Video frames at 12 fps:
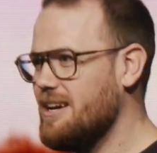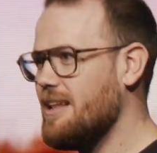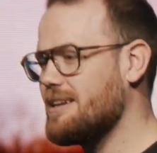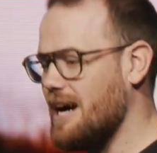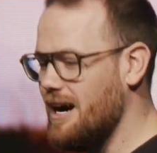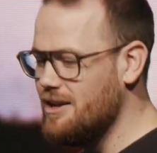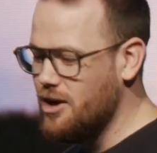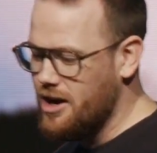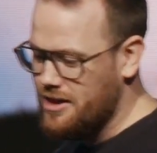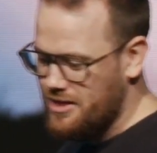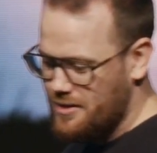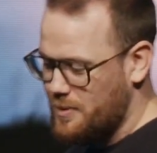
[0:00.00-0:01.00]
Like, I
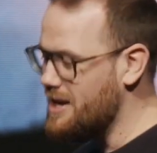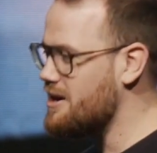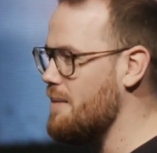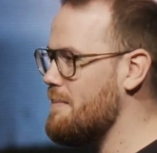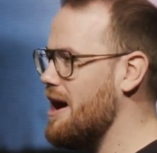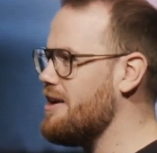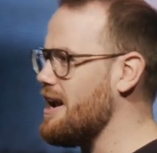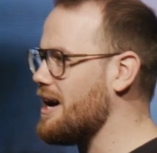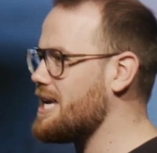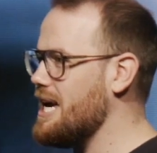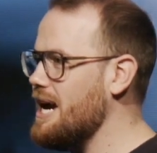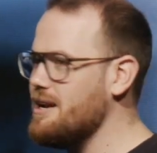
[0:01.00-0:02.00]
learned when I got married, I
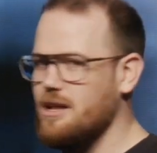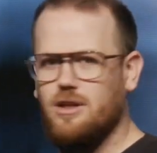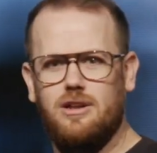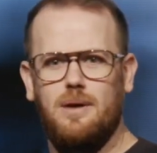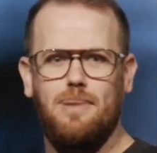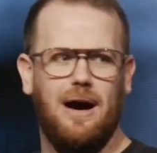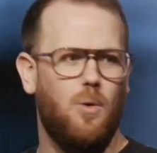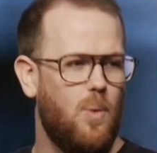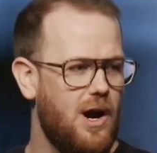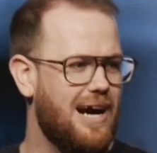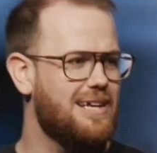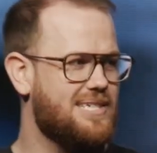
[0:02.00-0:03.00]
cared a lot about
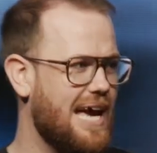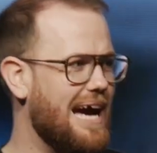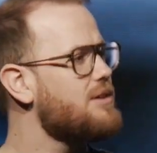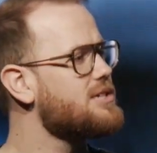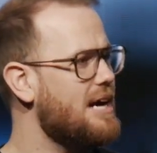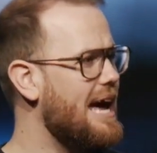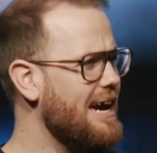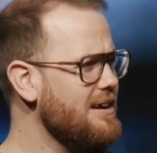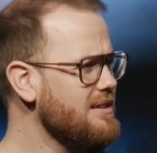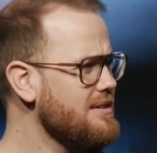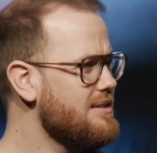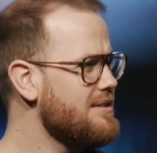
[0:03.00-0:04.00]
where our towels are
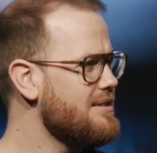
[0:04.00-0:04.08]
hanging.